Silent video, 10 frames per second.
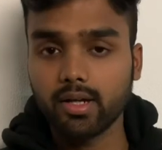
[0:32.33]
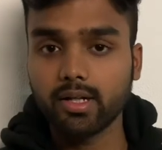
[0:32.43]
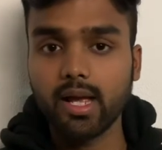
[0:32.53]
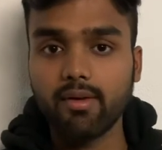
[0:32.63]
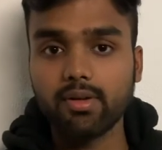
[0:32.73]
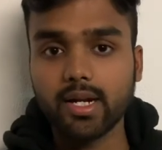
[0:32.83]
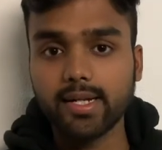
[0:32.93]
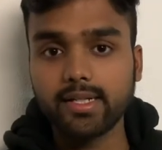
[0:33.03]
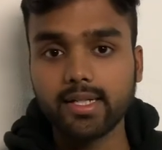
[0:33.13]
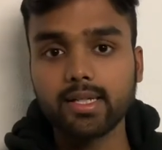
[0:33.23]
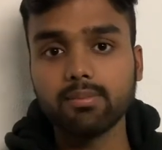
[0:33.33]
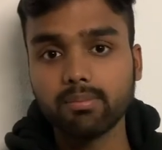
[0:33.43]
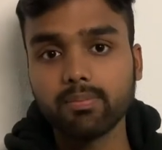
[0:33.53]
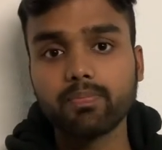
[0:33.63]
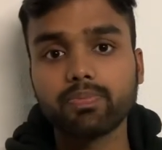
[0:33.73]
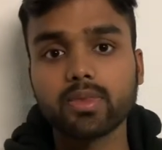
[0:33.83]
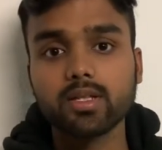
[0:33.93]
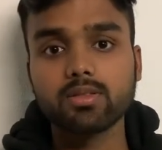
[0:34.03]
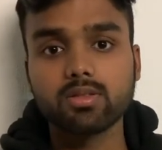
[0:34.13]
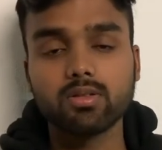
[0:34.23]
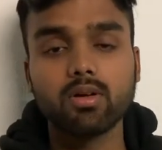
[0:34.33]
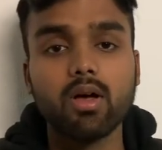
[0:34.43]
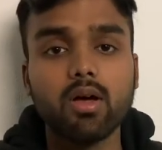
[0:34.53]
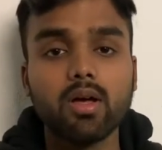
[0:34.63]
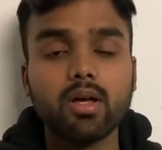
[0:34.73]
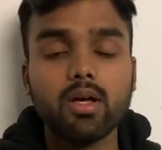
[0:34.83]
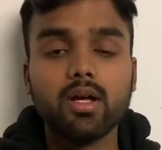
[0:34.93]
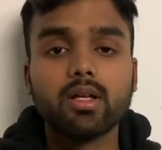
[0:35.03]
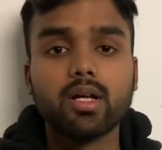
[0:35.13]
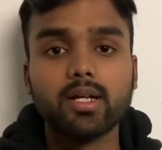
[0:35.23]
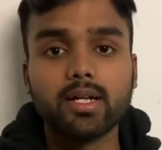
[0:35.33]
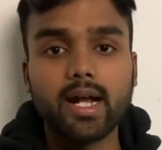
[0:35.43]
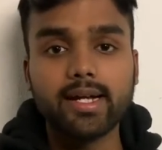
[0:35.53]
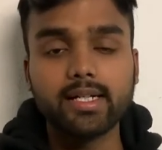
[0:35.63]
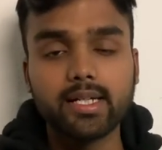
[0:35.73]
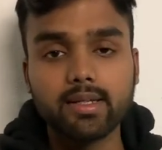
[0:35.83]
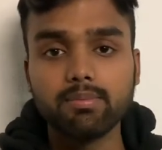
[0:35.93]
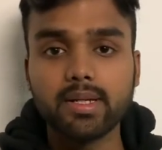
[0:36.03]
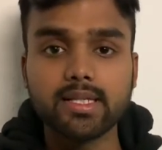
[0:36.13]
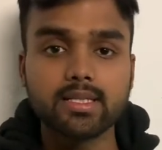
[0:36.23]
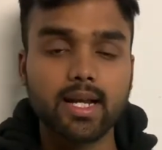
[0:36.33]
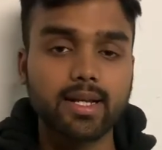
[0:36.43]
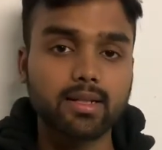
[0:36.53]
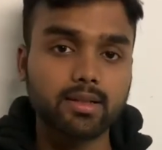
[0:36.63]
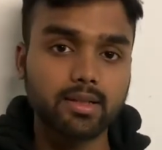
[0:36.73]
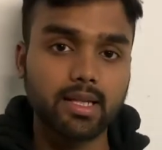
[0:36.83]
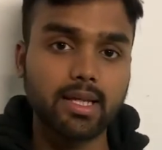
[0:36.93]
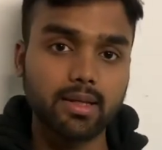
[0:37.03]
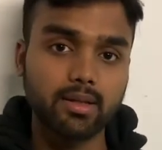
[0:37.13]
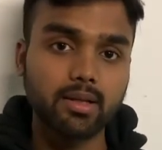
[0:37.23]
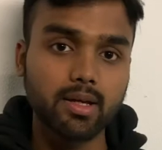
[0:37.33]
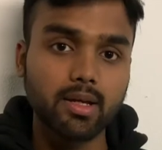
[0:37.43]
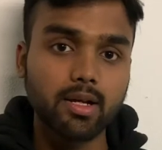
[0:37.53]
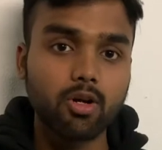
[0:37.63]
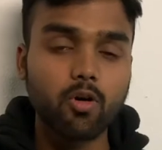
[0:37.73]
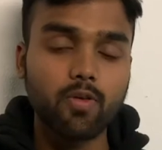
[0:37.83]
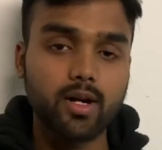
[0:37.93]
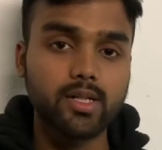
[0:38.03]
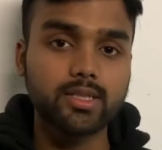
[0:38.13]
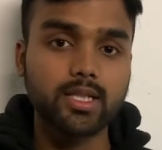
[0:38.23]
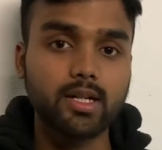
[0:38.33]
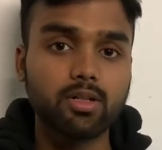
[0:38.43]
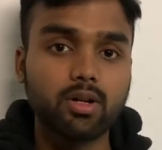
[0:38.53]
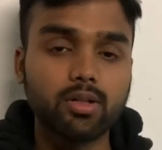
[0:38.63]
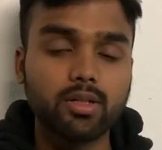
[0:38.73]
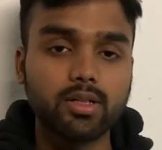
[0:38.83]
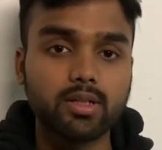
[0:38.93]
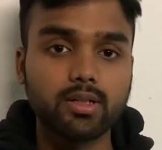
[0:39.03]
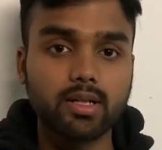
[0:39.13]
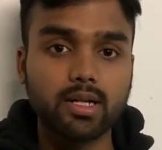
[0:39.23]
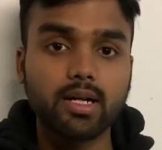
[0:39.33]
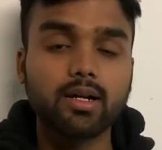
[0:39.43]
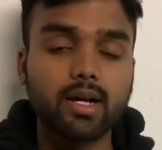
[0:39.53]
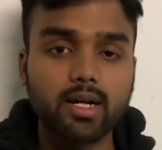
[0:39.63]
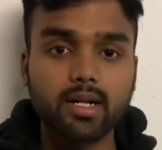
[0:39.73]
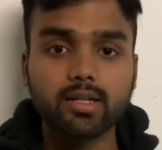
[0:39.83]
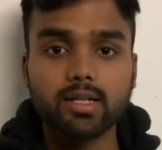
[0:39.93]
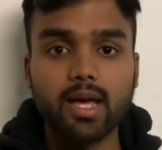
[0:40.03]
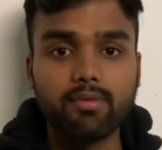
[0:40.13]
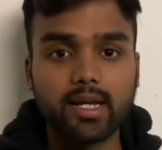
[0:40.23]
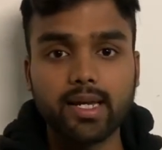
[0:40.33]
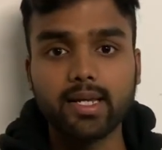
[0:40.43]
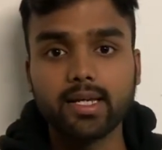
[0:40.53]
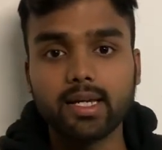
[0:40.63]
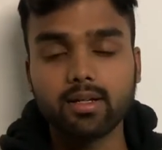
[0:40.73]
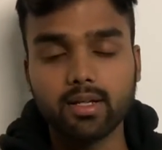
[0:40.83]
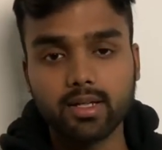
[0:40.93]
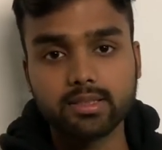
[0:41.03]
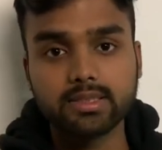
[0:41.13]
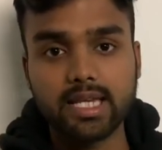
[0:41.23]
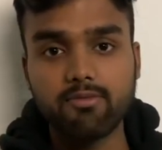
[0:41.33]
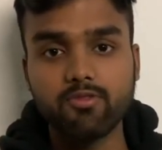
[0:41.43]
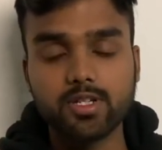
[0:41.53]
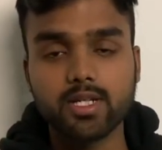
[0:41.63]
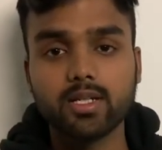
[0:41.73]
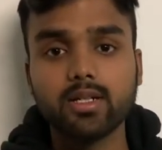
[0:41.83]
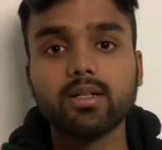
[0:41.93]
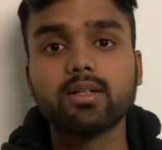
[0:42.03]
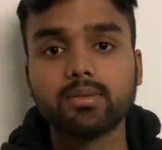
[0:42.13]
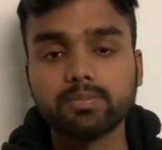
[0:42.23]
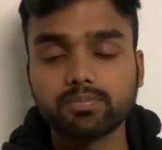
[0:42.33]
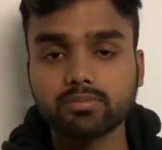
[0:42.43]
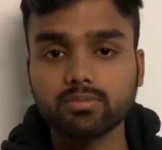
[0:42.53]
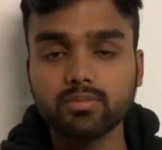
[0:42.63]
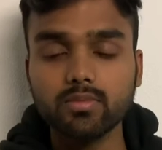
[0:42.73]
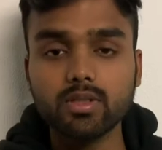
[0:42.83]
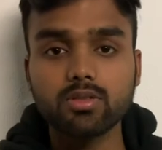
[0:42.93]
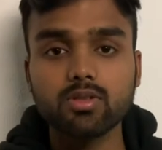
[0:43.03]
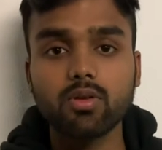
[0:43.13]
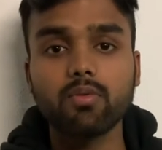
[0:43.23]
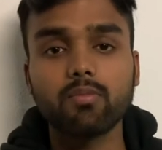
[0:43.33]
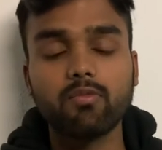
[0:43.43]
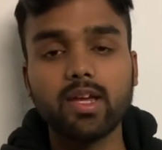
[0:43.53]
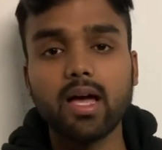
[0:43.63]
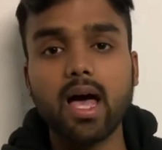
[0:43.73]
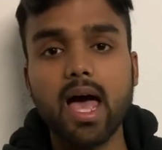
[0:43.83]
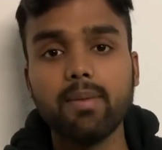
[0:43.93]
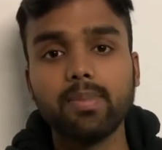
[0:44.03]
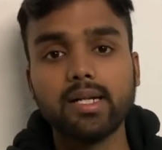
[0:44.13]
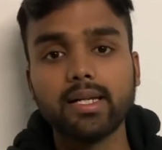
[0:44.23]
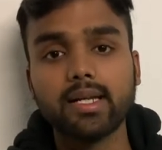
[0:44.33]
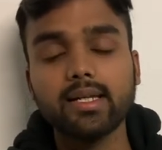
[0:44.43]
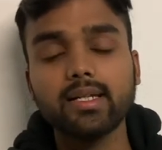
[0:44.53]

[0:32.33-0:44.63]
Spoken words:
have a right team. So right team means like the co-founders are not having a same vision. So we are building